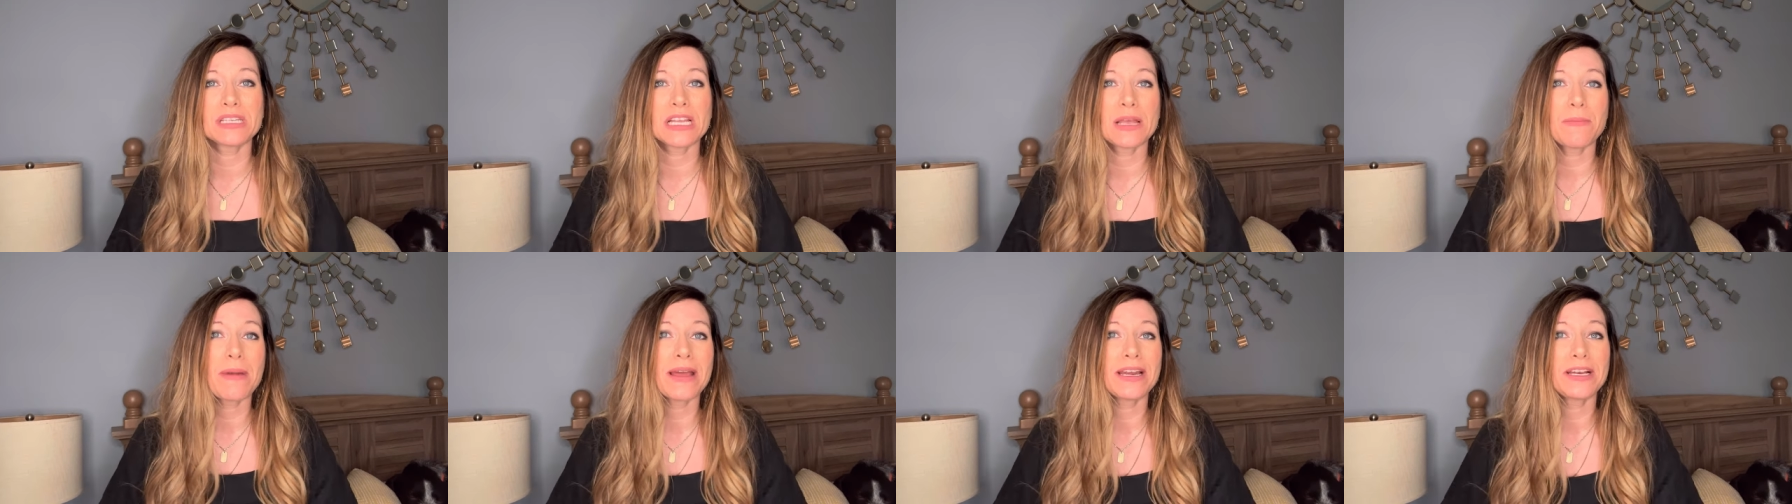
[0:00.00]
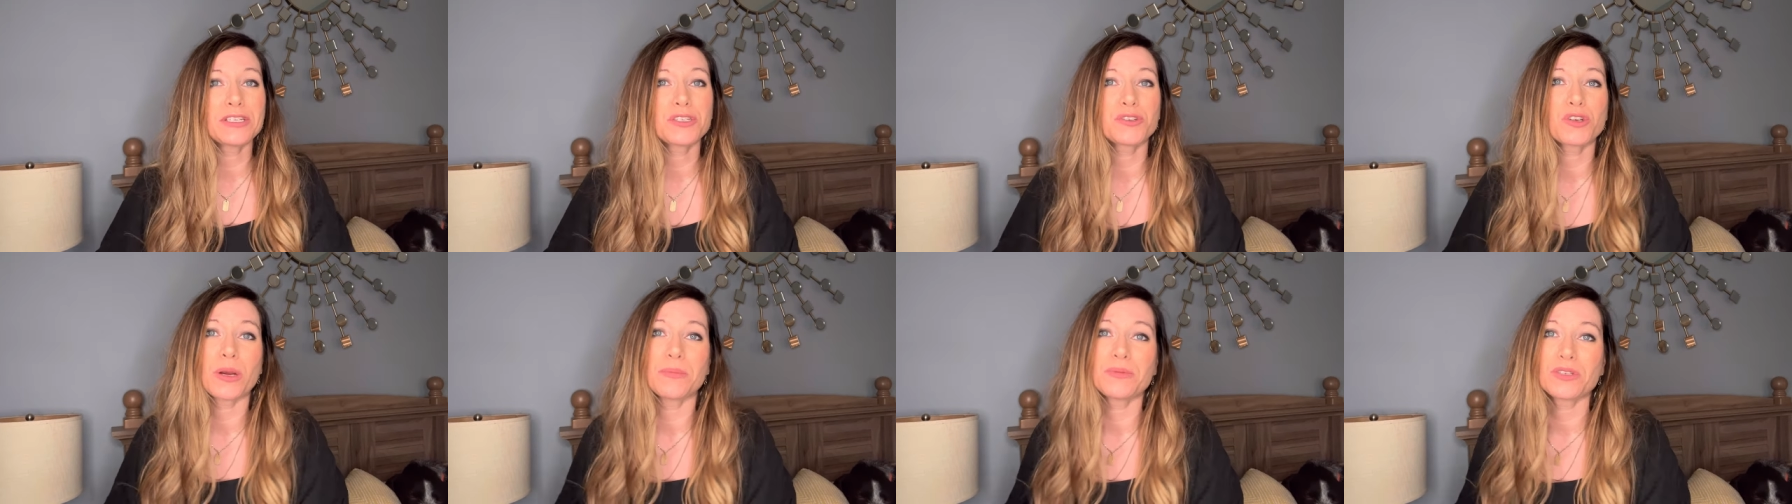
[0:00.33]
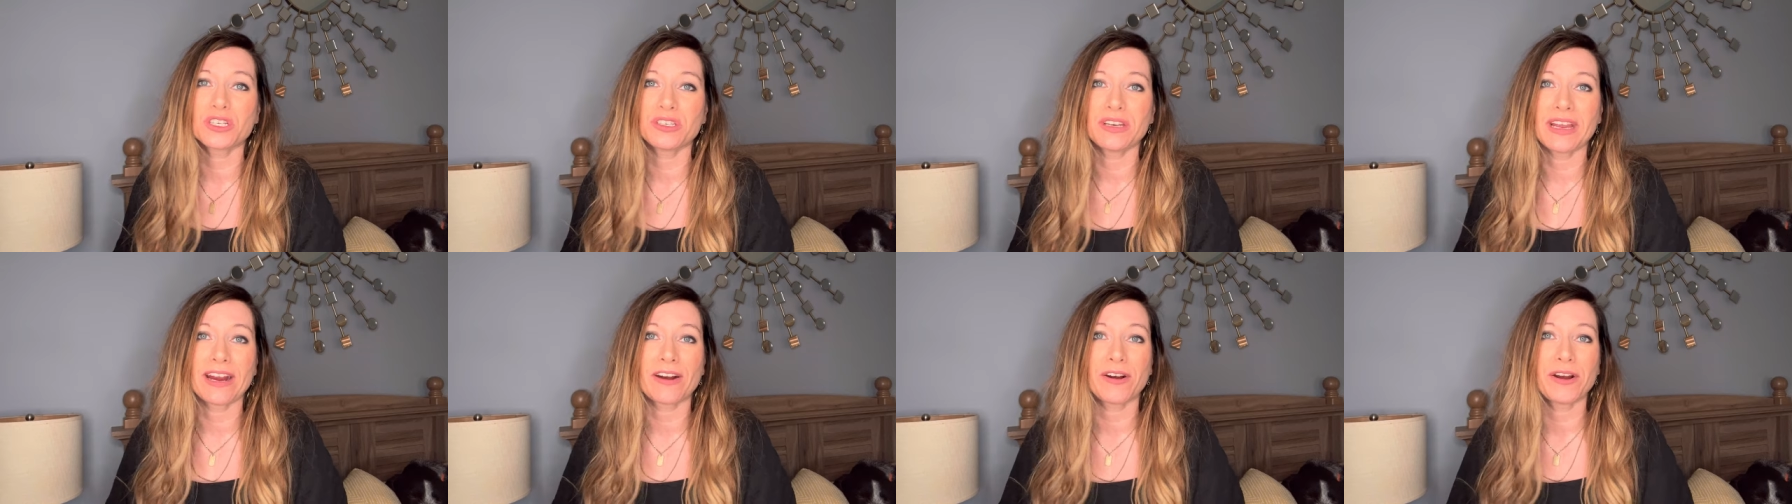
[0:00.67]
in my
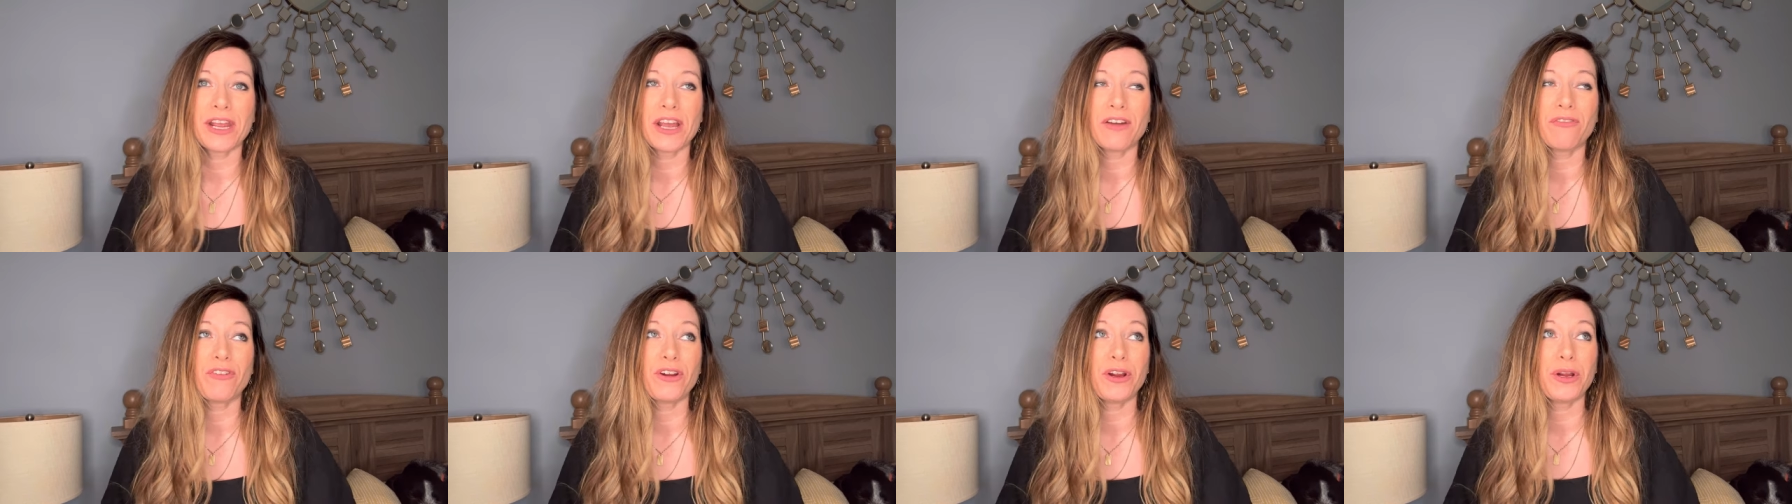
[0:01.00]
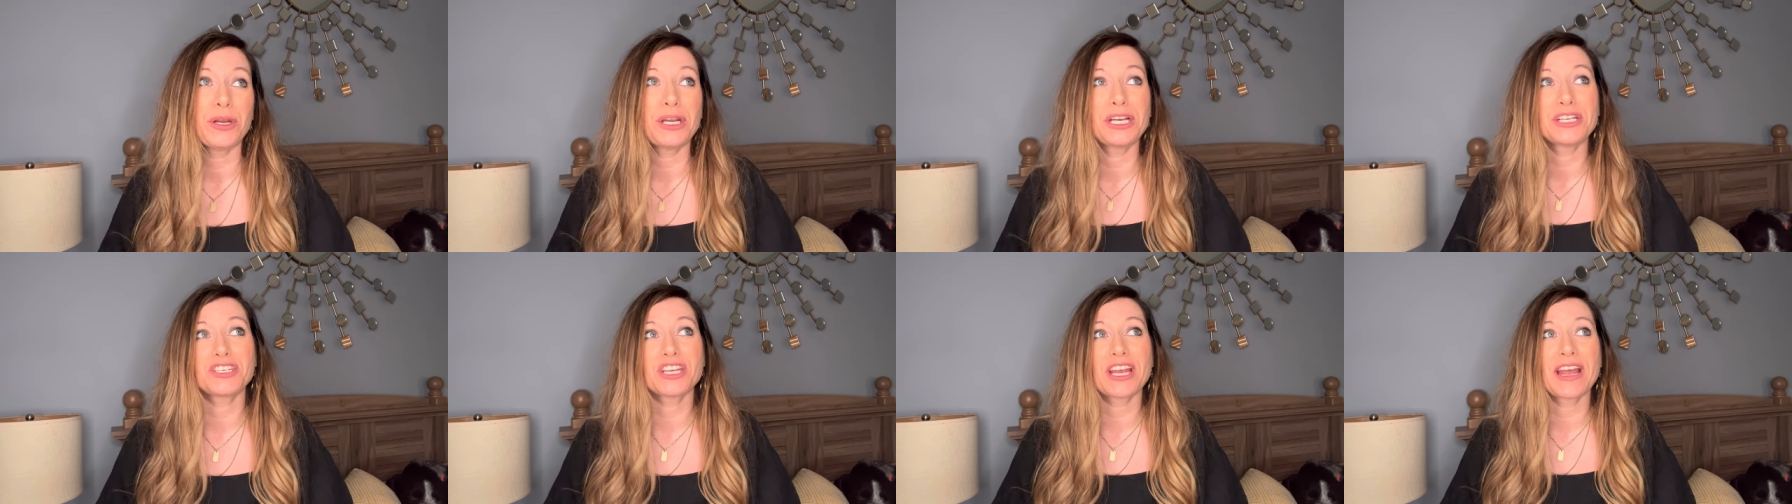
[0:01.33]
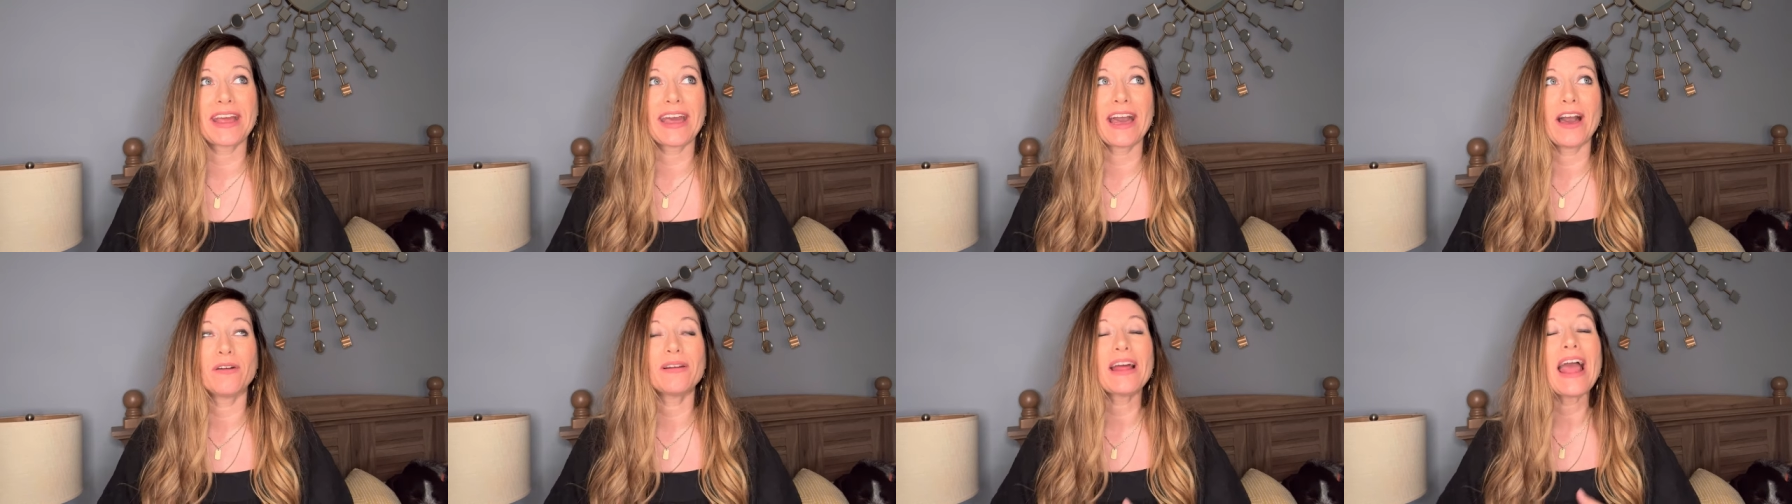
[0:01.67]
description area for you to
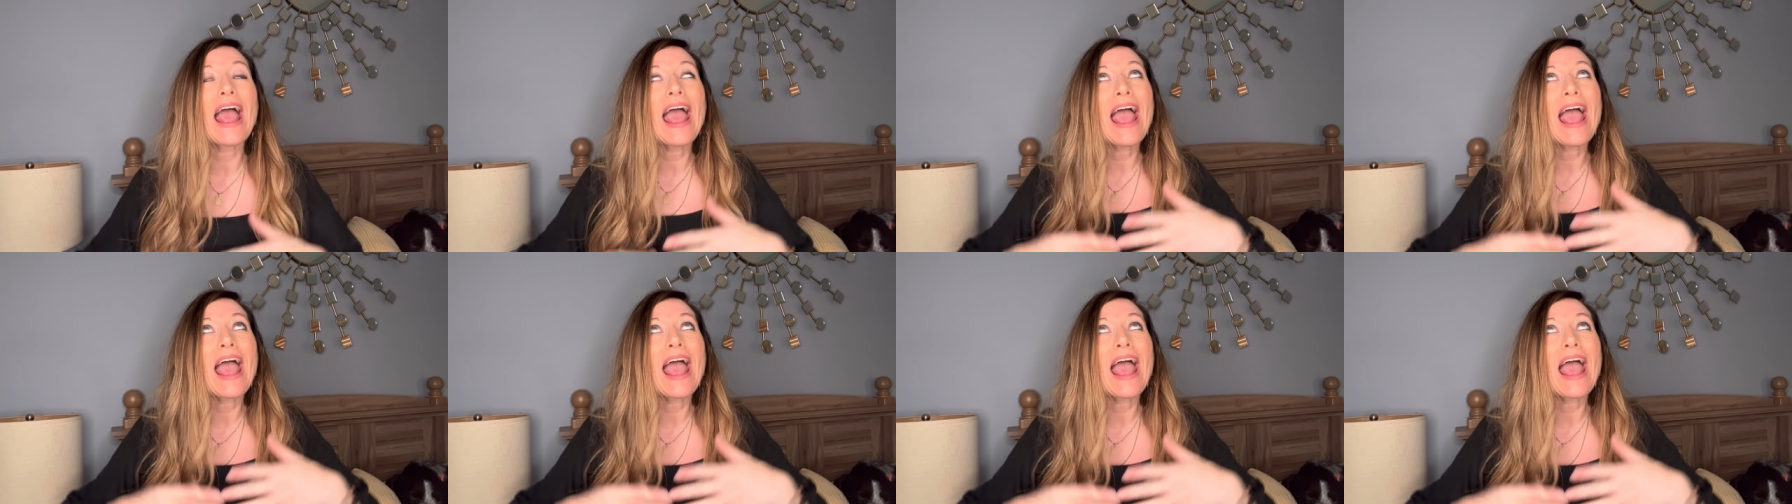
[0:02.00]
check out.